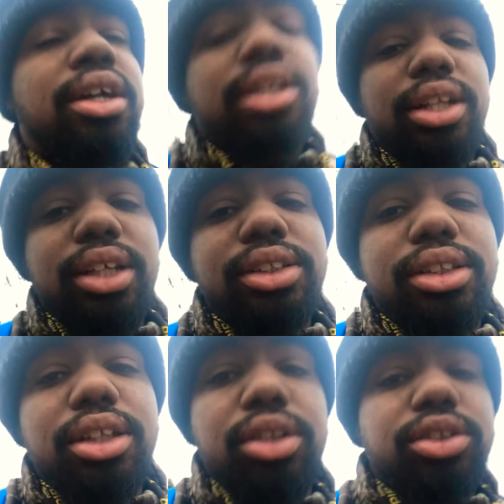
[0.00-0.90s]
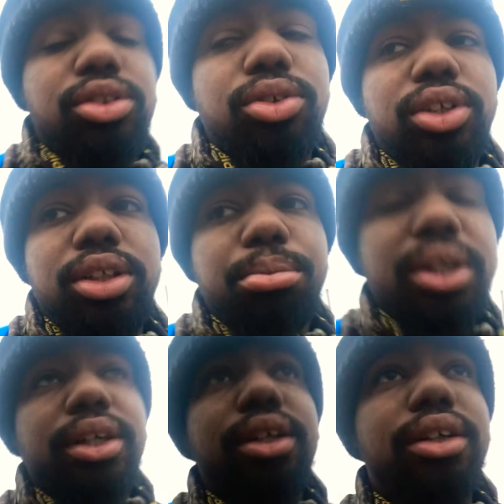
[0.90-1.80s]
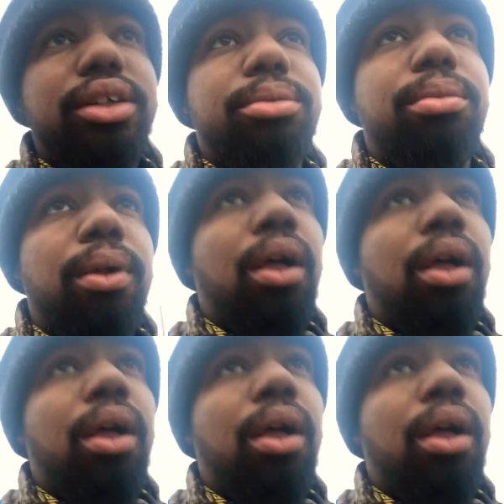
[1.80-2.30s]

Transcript: that's another story. But, um,